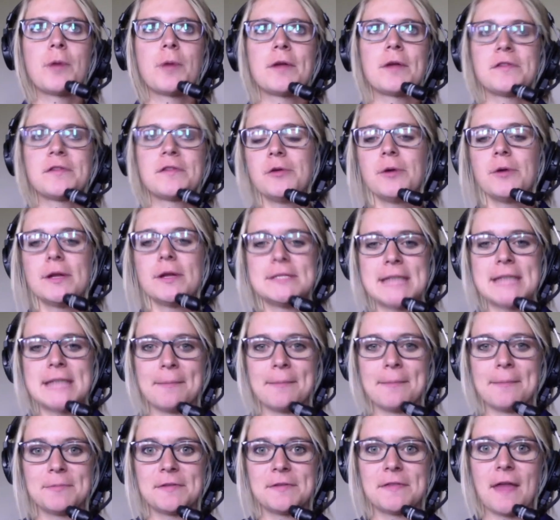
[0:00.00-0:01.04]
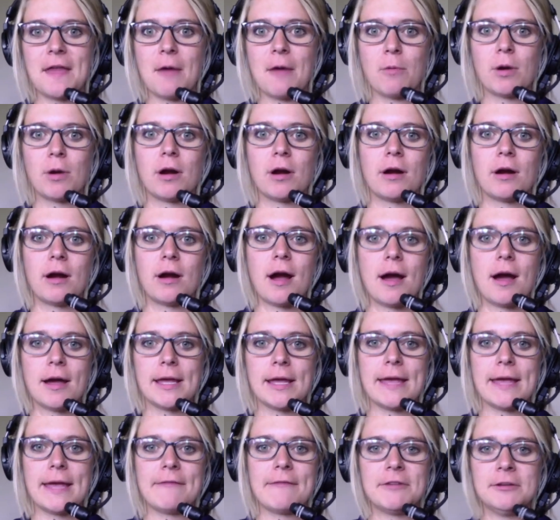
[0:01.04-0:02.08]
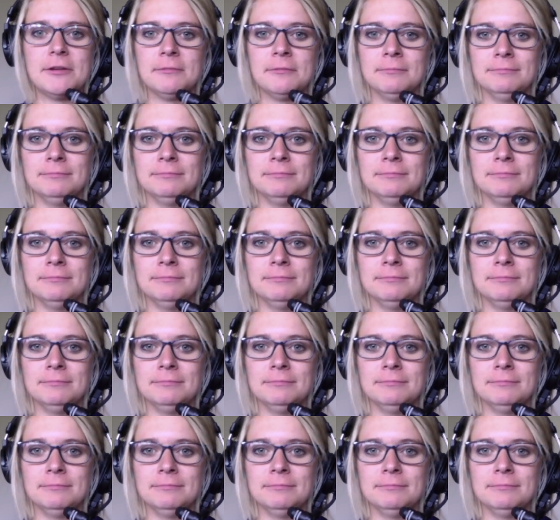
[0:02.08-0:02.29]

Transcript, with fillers: rescue attempts that were uh, given?